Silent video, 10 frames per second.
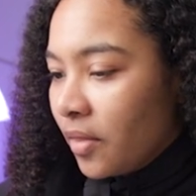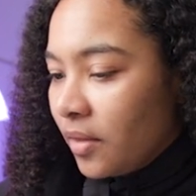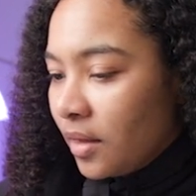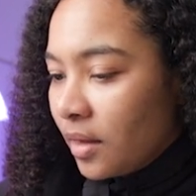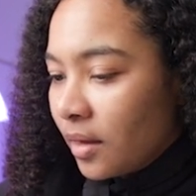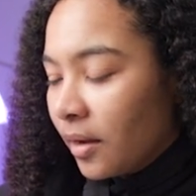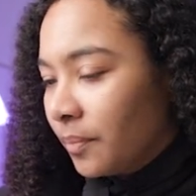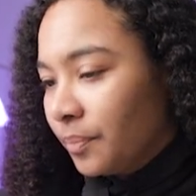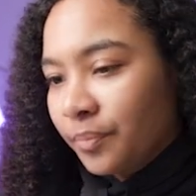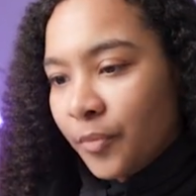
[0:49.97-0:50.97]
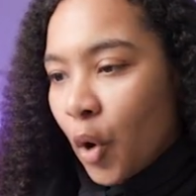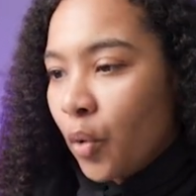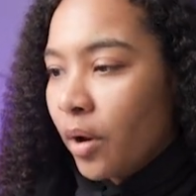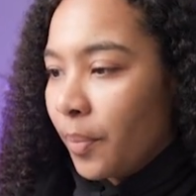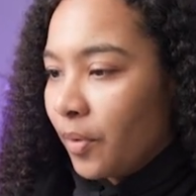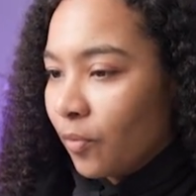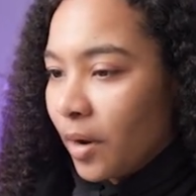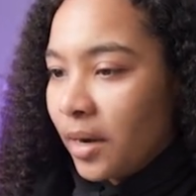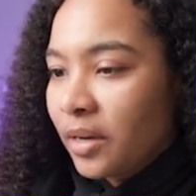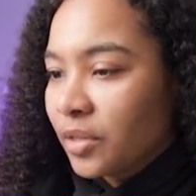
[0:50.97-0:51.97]
the code up and
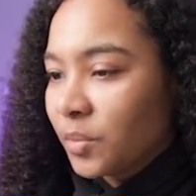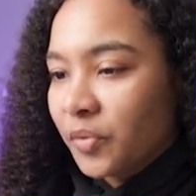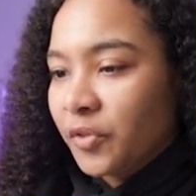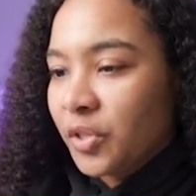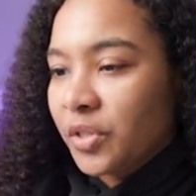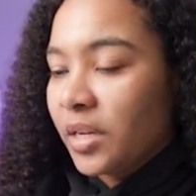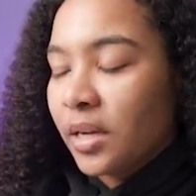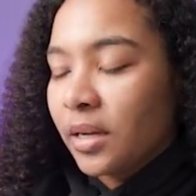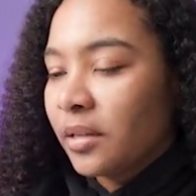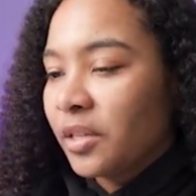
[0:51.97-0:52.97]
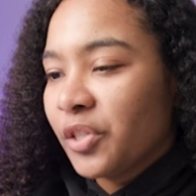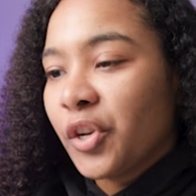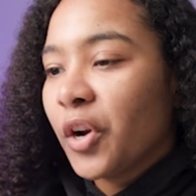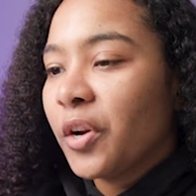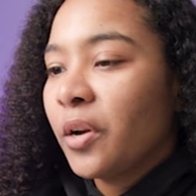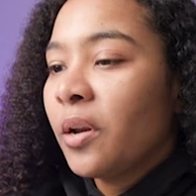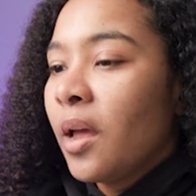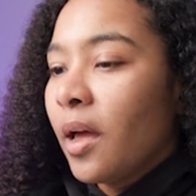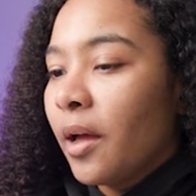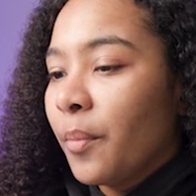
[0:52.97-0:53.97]
running in terms of just the starter,
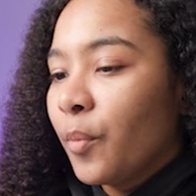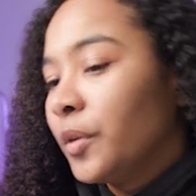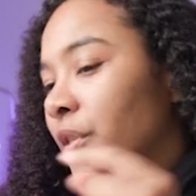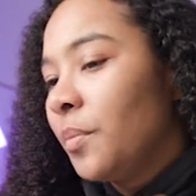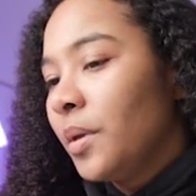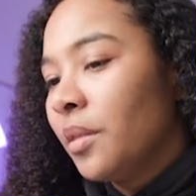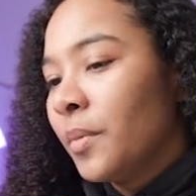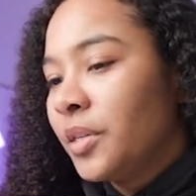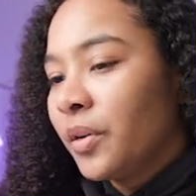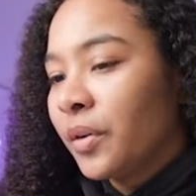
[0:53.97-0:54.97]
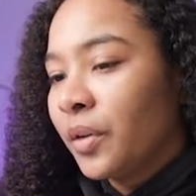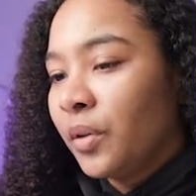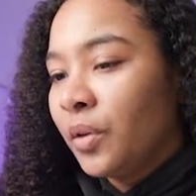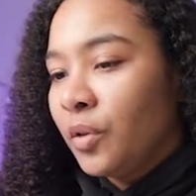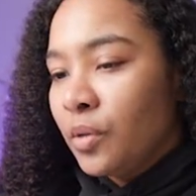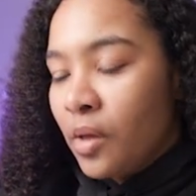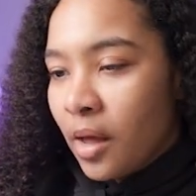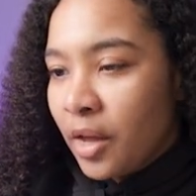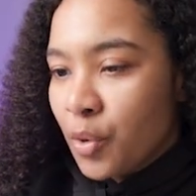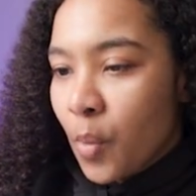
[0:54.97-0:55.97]
where it's going to be the material
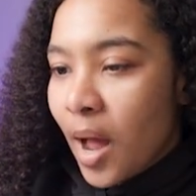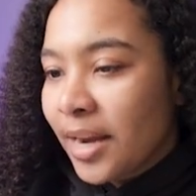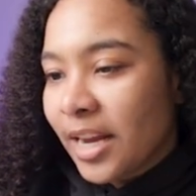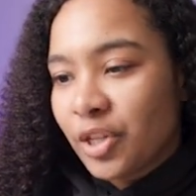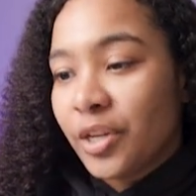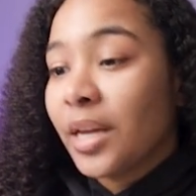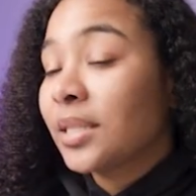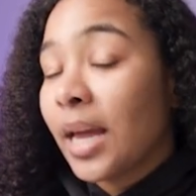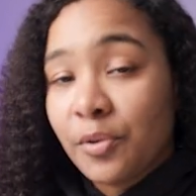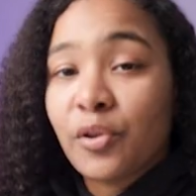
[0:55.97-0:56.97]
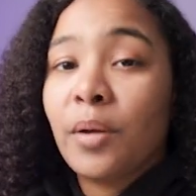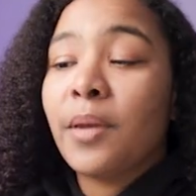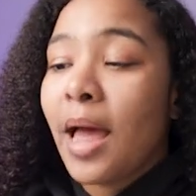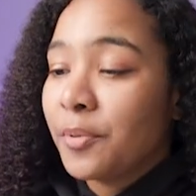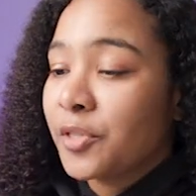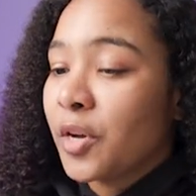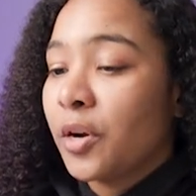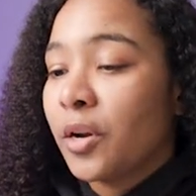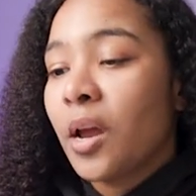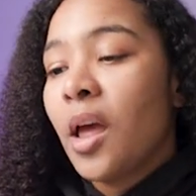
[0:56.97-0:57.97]
UI, Next.js, TypeScript, app
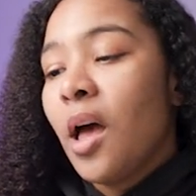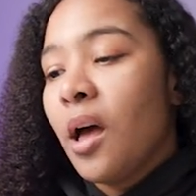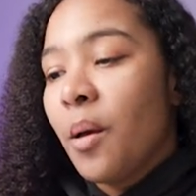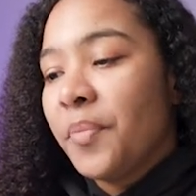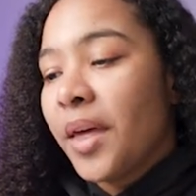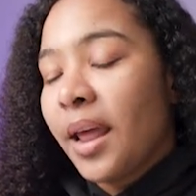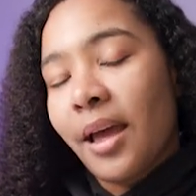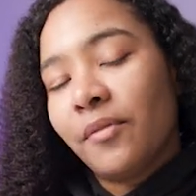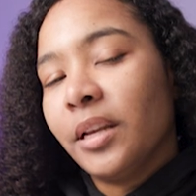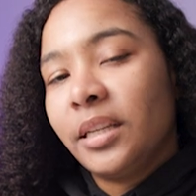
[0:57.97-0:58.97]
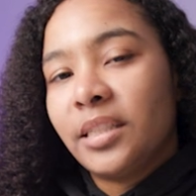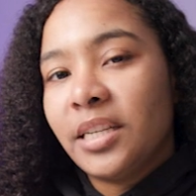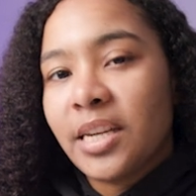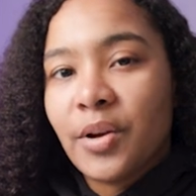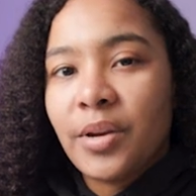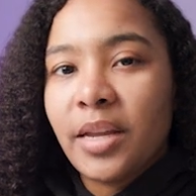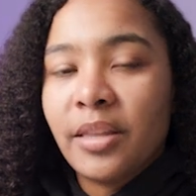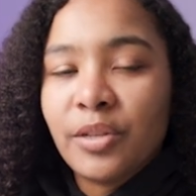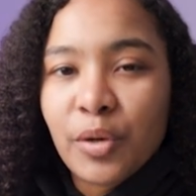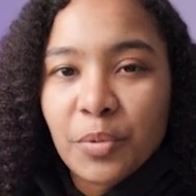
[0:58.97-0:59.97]
starter that I have linked down in
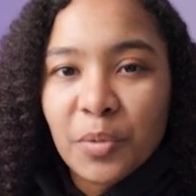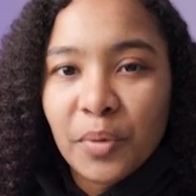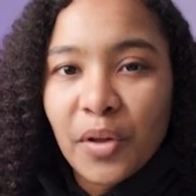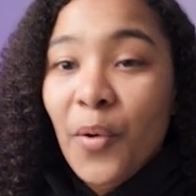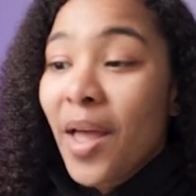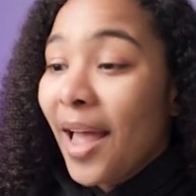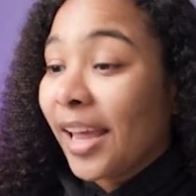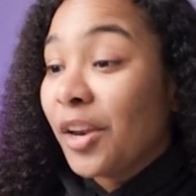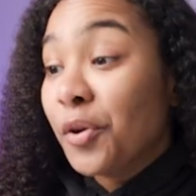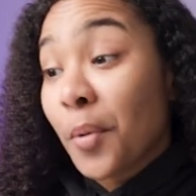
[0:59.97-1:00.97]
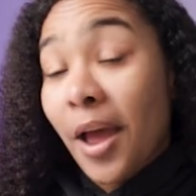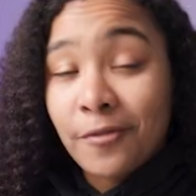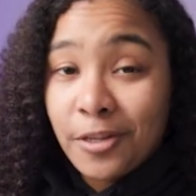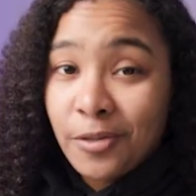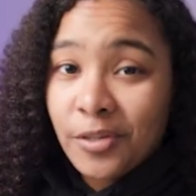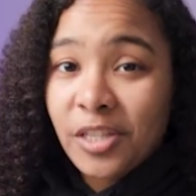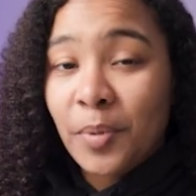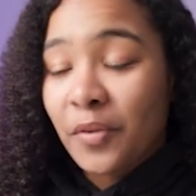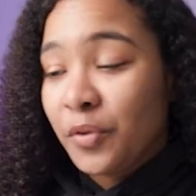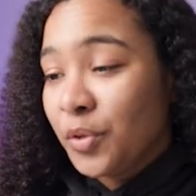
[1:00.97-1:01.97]
the description below. Again, you don't have to use this,
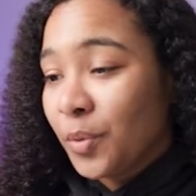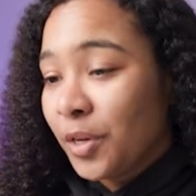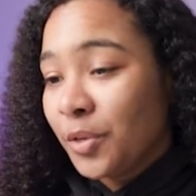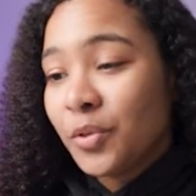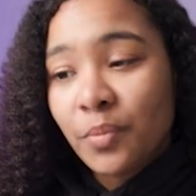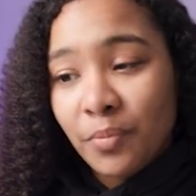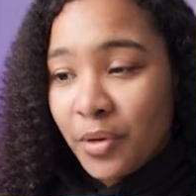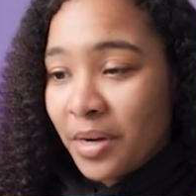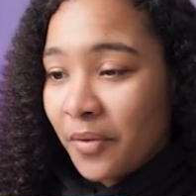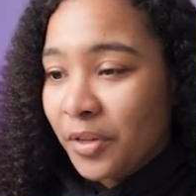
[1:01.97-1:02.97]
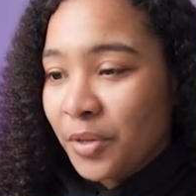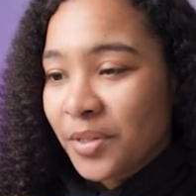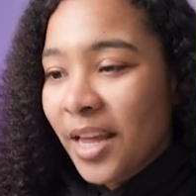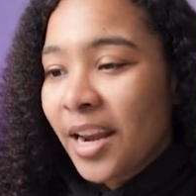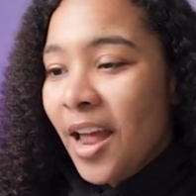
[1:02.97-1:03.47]
but if you do want to use it, you can definitely use that.